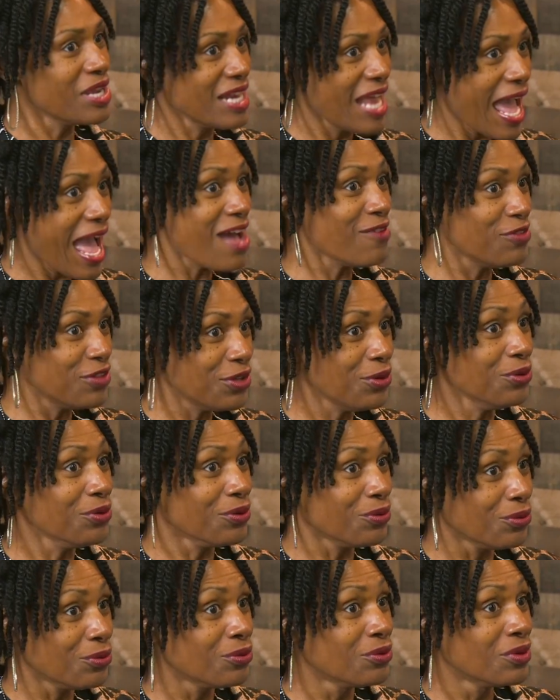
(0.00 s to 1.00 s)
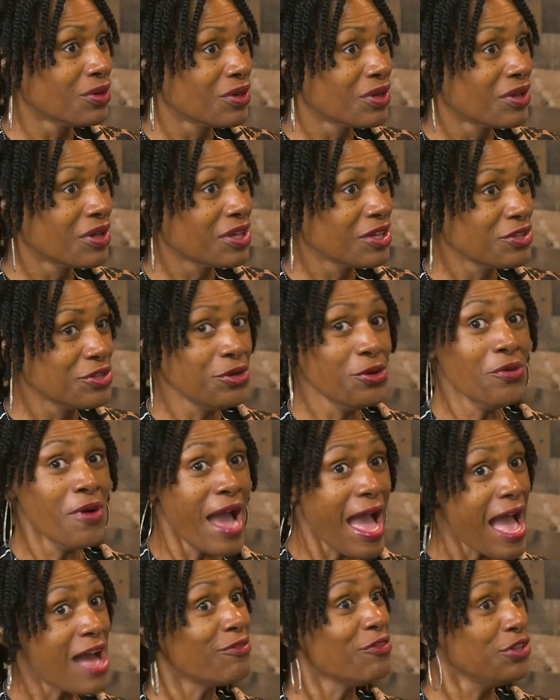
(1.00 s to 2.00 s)
and have you. You
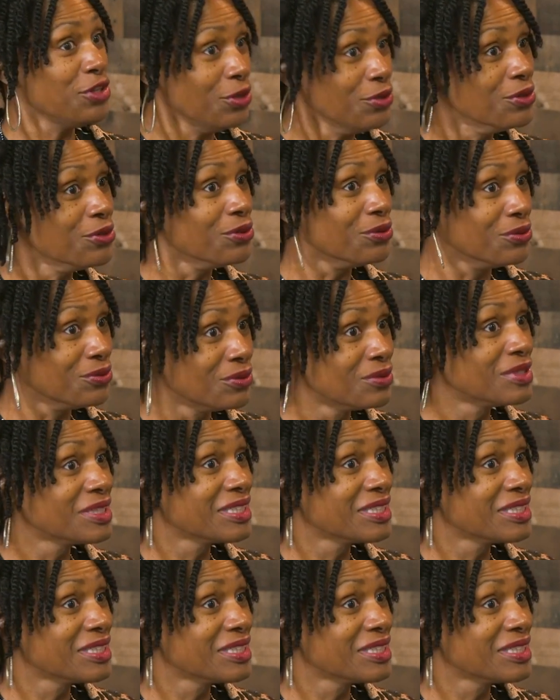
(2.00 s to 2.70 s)
have you.